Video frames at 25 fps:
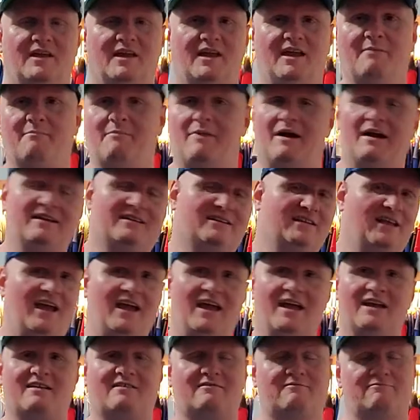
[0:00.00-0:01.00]
it might
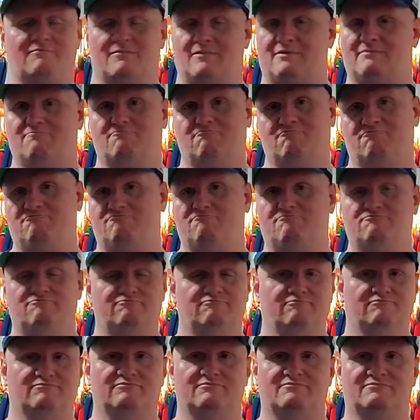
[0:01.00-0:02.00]
take
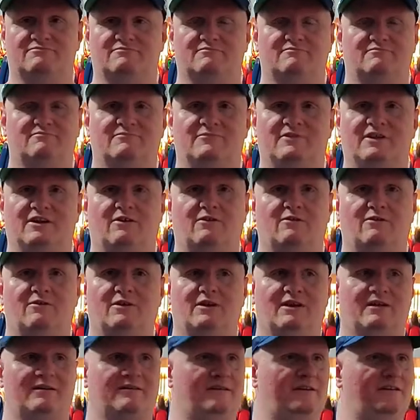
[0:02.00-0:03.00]
you know
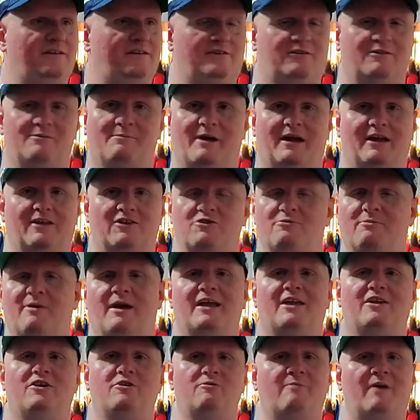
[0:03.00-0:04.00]
uh, you might you
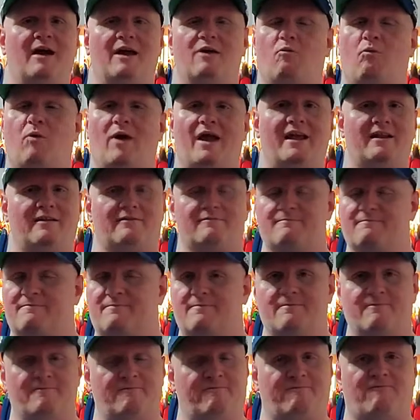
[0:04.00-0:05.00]
might you might wait
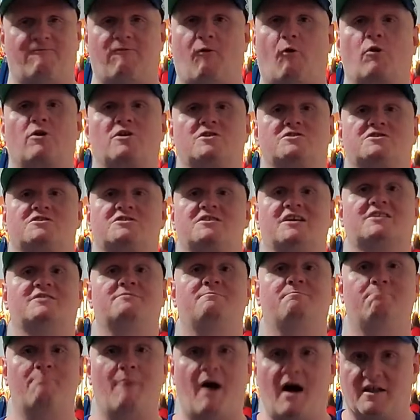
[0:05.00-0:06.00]
four to six
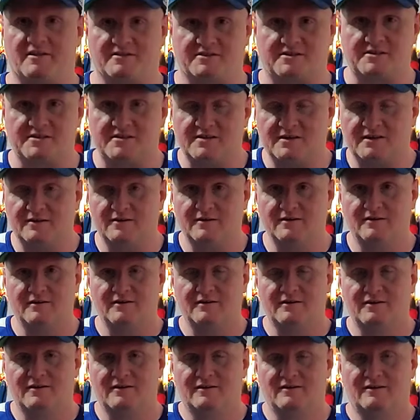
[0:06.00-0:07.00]
months
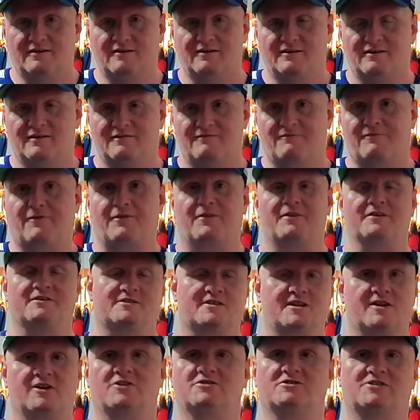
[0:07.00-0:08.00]
for this
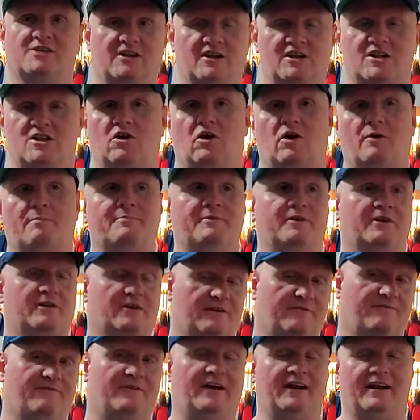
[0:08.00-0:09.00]
jersey to show up and you're
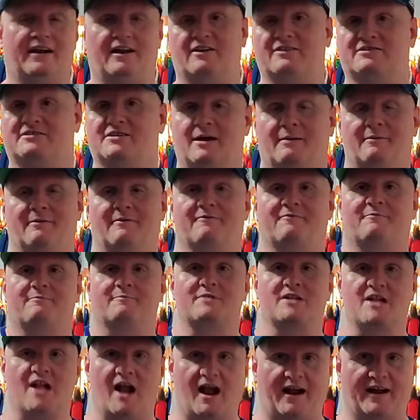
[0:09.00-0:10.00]
going to find out it's coming
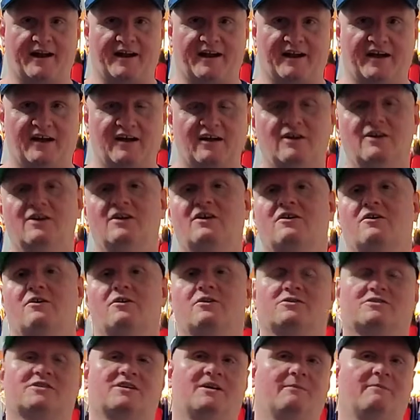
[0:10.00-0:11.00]
from china
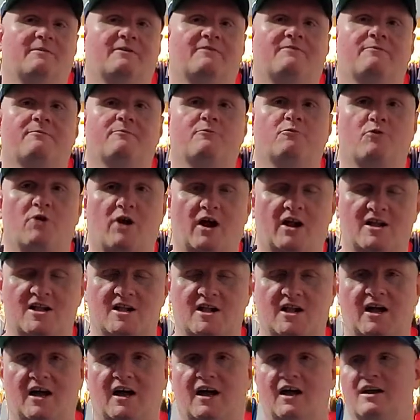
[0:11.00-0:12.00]
or it's coming from
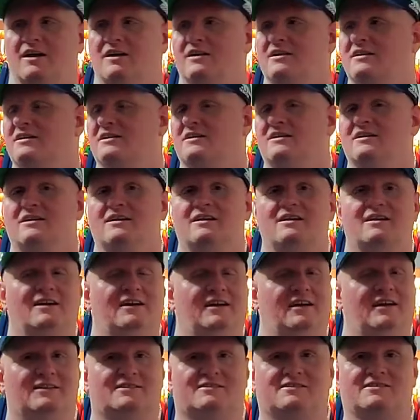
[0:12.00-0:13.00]
russia
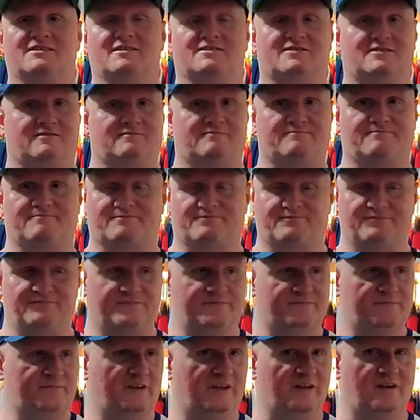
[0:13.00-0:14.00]
it's just
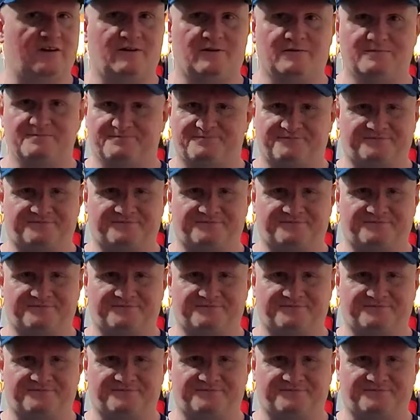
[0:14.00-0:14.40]
you know